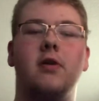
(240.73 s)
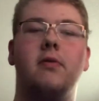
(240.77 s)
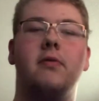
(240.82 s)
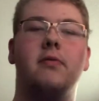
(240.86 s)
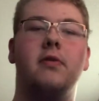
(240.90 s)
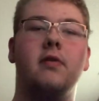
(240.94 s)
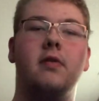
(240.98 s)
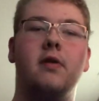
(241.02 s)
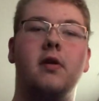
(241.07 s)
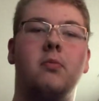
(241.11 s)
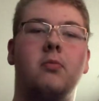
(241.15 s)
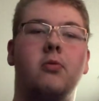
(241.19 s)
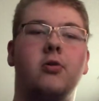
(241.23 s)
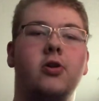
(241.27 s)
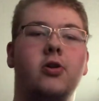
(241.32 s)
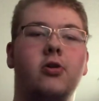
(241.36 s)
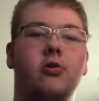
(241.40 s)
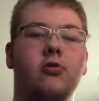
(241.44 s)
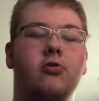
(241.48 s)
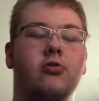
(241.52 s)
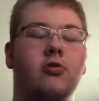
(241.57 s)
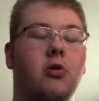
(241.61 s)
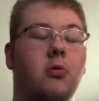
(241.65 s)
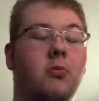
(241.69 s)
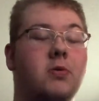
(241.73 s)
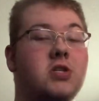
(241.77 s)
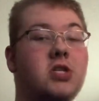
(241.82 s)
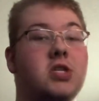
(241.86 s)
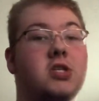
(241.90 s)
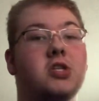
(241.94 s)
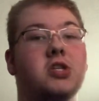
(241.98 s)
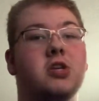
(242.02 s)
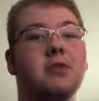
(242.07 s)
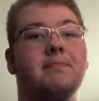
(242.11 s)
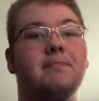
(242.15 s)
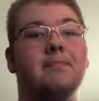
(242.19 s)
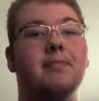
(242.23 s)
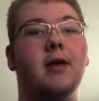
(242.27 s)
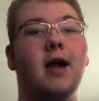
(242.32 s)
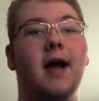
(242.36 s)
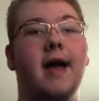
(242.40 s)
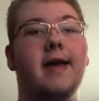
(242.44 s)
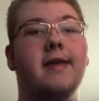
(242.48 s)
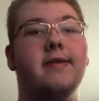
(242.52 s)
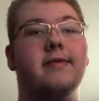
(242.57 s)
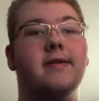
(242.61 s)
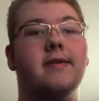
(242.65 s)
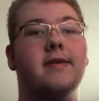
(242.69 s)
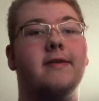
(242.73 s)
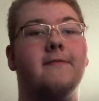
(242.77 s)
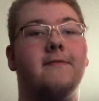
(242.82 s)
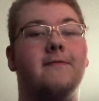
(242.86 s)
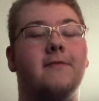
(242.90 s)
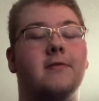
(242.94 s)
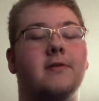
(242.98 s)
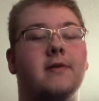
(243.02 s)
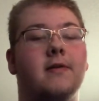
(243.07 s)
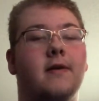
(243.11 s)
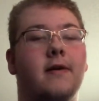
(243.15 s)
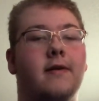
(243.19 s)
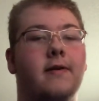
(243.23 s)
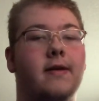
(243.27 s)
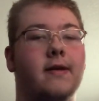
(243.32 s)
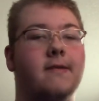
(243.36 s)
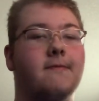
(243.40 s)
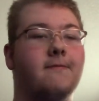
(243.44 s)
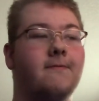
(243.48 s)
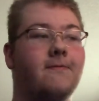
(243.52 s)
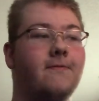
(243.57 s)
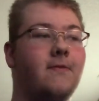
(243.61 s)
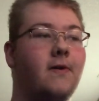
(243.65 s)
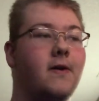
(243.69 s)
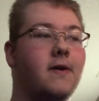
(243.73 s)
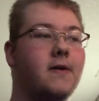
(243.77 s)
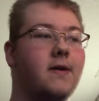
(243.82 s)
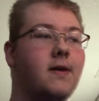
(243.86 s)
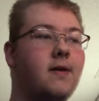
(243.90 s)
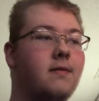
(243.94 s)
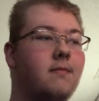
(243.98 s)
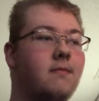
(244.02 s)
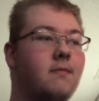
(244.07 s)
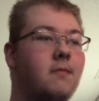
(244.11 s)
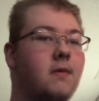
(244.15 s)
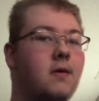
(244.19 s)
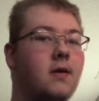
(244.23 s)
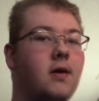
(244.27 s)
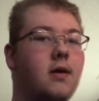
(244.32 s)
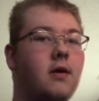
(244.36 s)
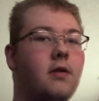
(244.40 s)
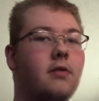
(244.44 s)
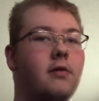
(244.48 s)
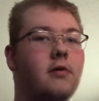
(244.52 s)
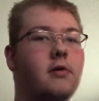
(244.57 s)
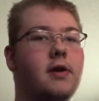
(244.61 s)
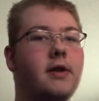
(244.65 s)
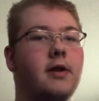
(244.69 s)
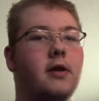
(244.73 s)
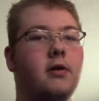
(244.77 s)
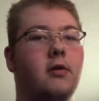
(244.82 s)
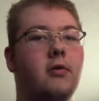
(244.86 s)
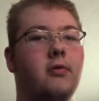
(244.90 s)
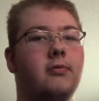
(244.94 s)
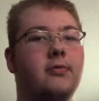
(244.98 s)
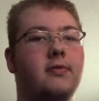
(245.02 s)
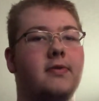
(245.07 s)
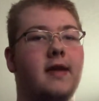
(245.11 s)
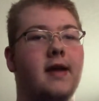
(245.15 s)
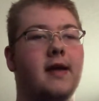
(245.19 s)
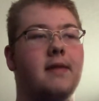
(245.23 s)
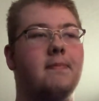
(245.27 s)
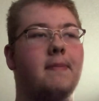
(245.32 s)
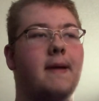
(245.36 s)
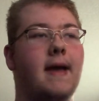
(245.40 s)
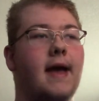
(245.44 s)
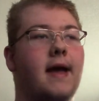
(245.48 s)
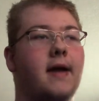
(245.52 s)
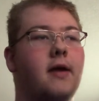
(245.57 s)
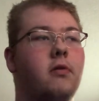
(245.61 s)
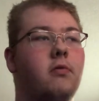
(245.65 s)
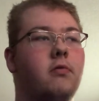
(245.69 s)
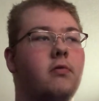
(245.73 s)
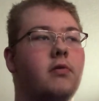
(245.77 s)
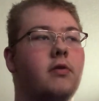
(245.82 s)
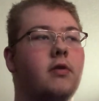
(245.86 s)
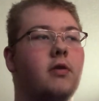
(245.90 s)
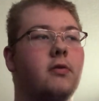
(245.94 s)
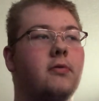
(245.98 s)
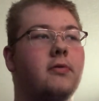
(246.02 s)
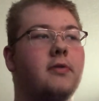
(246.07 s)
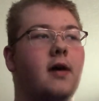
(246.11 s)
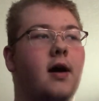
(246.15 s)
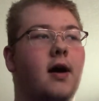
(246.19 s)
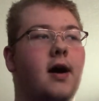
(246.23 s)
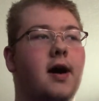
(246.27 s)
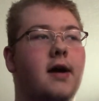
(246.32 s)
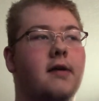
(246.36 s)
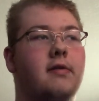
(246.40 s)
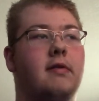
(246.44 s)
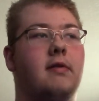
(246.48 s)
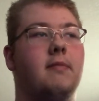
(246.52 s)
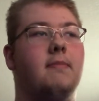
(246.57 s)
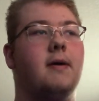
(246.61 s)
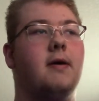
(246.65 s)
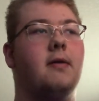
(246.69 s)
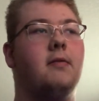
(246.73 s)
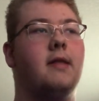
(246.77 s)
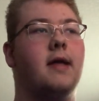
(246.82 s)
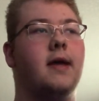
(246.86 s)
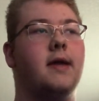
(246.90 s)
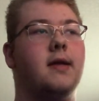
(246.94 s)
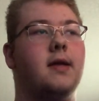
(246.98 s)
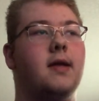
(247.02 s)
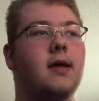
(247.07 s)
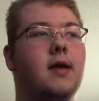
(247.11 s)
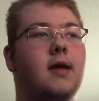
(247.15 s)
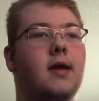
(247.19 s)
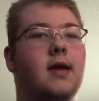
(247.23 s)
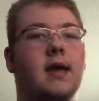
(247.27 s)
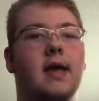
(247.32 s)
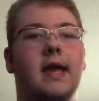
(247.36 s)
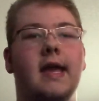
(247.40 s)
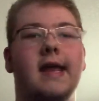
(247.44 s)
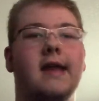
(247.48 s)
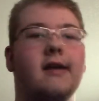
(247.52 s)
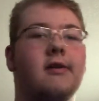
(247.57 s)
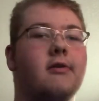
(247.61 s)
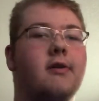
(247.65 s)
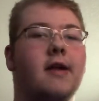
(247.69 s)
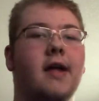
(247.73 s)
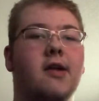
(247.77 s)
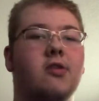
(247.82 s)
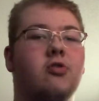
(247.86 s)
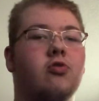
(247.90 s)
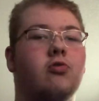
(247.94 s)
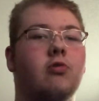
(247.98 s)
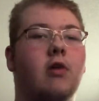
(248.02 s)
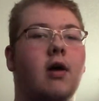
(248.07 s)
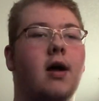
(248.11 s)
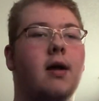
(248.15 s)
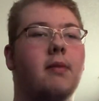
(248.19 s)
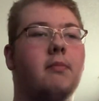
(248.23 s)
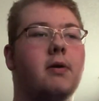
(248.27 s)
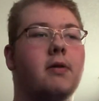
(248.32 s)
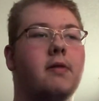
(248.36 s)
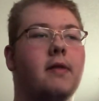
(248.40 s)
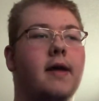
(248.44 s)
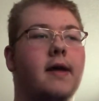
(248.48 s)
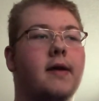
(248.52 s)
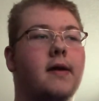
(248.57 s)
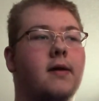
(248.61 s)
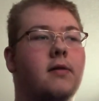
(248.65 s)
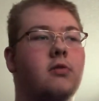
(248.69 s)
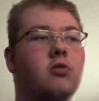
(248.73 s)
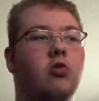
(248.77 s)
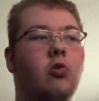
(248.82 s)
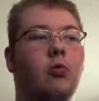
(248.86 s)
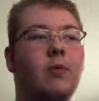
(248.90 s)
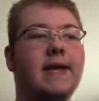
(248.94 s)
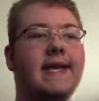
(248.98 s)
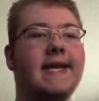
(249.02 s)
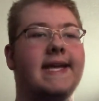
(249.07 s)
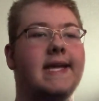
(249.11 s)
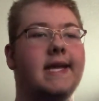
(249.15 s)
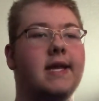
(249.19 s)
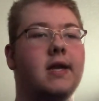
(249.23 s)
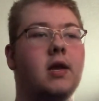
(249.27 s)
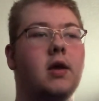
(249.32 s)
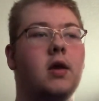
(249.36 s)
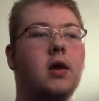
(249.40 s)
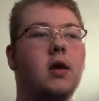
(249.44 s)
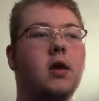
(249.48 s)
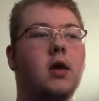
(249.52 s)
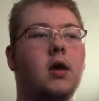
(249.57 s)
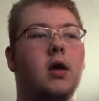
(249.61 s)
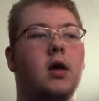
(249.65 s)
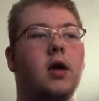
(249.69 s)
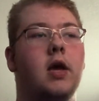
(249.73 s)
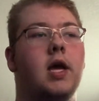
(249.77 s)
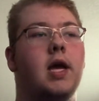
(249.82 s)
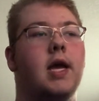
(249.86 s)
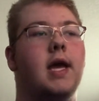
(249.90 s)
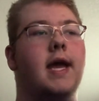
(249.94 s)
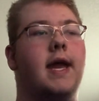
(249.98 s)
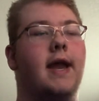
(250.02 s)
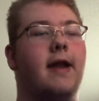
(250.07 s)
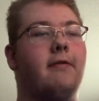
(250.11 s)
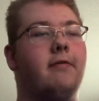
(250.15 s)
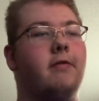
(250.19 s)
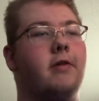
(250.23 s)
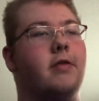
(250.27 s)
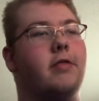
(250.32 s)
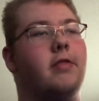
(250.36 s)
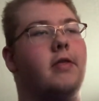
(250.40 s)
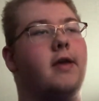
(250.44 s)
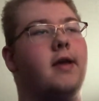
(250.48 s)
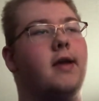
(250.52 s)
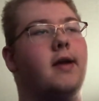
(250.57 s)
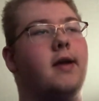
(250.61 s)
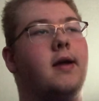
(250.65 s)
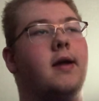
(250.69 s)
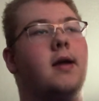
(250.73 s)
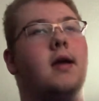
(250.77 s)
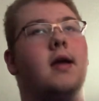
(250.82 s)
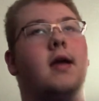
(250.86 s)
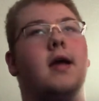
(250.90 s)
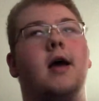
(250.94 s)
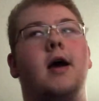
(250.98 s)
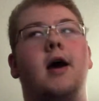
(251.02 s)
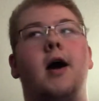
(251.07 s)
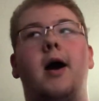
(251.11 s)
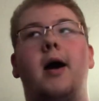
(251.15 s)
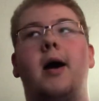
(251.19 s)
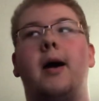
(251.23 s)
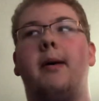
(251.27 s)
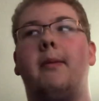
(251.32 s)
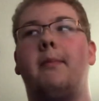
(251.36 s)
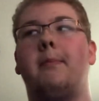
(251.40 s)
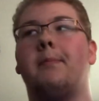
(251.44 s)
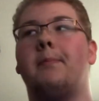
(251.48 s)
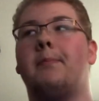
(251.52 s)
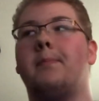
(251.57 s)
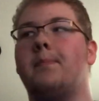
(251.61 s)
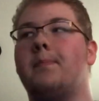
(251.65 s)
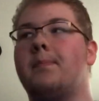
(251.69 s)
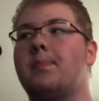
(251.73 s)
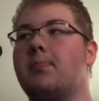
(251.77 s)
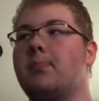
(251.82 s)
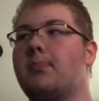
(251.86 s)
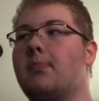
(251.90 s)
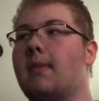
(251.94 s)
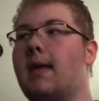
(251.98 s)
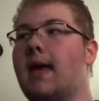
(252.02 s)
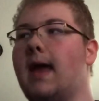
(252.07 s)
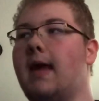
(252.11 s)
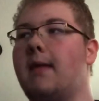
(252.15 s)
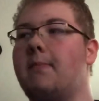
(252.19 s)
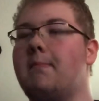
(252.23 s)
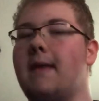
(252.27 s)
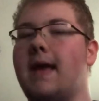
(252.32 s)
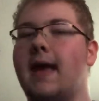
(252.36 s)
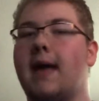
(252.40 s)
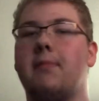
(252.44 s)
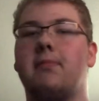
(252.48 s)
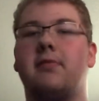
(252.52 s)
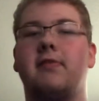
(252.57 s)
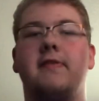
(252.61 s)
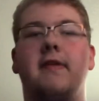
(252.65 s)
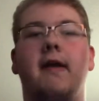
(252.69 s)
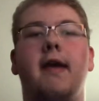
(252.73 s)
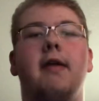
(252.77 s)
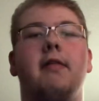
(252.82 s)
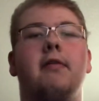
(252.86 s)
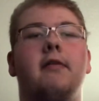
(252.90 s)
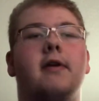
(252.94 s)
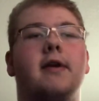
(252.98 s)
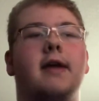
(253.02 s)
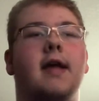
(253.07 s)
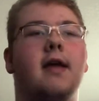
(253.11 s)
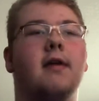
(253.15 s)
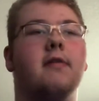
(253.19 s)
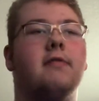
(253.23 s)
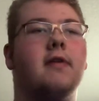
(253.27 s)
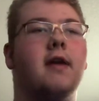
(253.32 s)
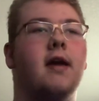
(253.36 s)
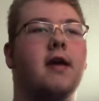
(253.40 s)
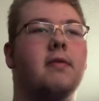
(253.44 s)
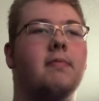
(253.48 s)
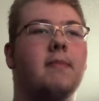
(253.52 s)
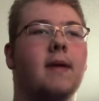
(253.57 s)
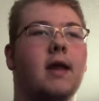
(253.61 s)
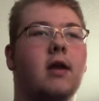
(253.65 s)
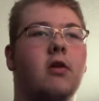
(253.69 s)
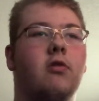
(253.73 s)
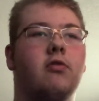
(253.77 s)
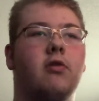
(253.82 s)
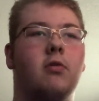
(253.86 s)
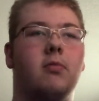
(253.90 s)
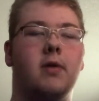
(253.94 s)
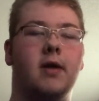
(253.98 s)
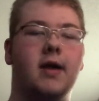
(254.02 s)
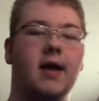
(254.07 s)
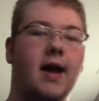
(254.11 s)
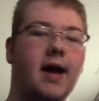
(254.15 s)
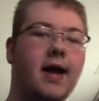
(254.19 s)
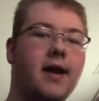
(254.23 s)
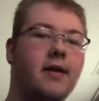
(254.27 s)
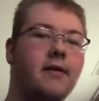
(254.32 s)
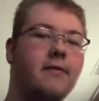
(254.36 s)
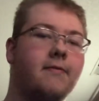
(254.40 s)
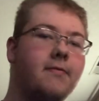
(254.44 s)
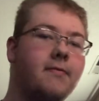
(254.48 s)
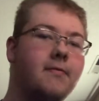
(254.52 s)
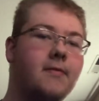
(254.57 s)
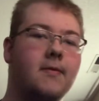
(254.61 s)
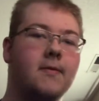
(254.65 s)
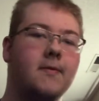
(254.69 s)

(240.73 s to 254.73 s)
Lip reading: was a little more neutral, which is surprising for a fucking 30-year-old dickbag who still talks about, like, internet drama like a tween and everything. And Mams Taylor, KSI's manager, was kind of